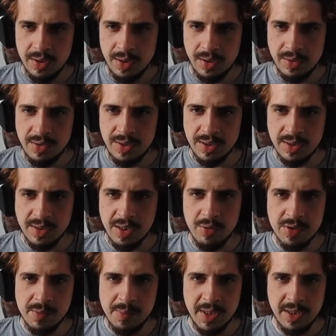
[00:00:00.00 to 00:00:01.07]
in six
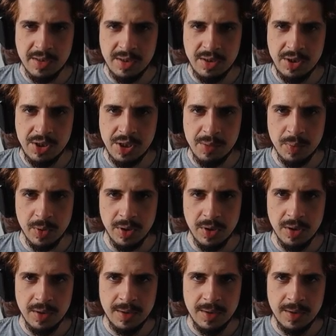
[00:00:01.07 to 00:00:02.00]
hours because it's cheaper.